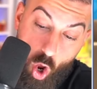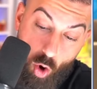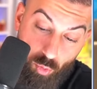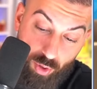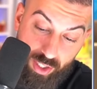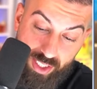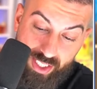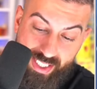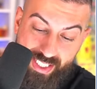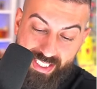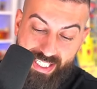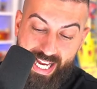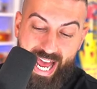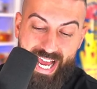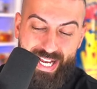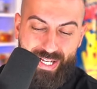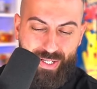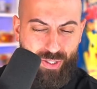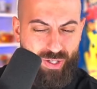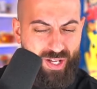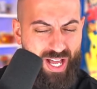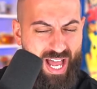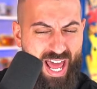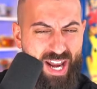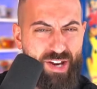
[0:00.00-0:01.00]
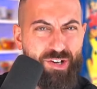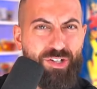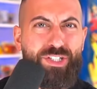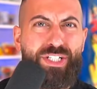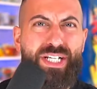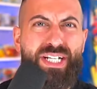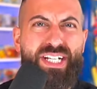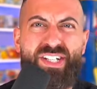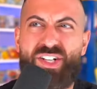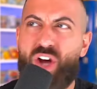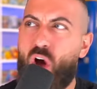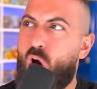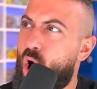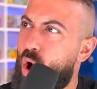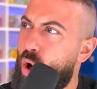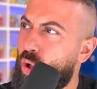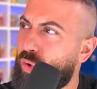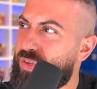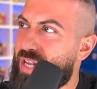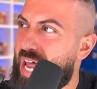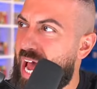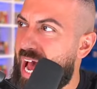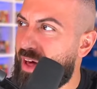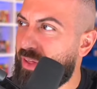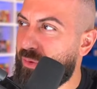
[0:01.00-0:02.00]
Recycle Energy
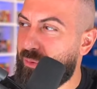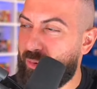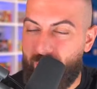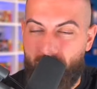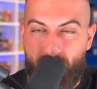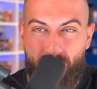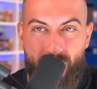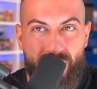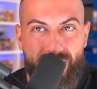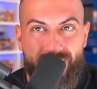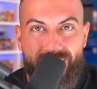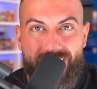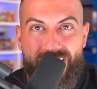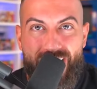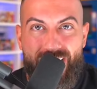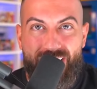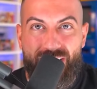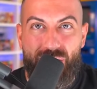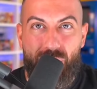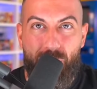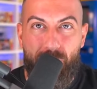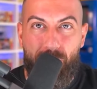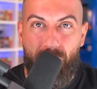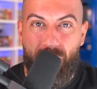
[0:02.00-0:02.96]
Gold. Now we're really getting the